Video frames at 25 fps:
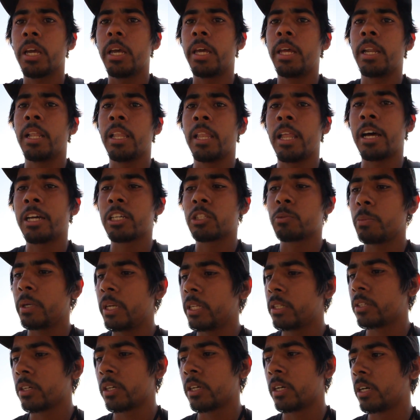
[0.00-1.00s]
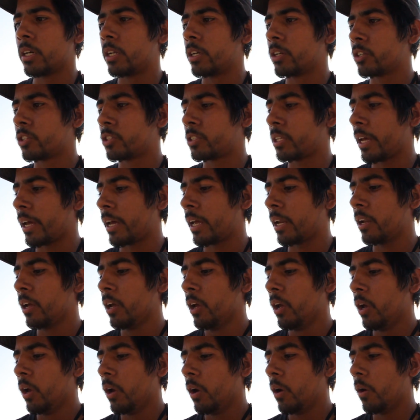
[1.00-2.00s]
It allows me to understand
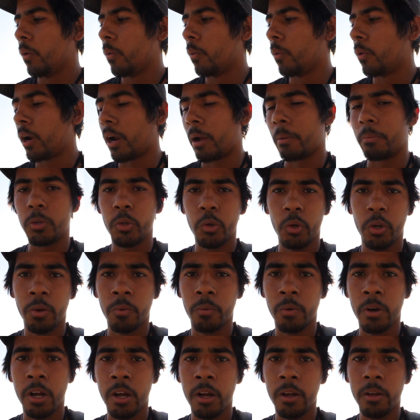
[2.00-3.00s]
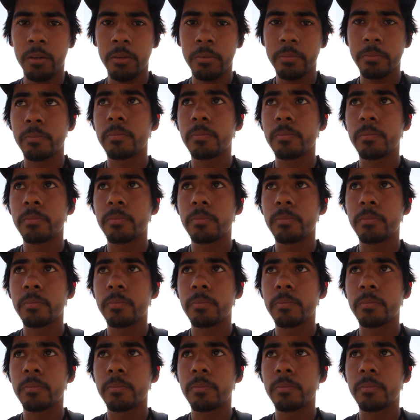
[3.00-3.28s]
what I'm doing wrong.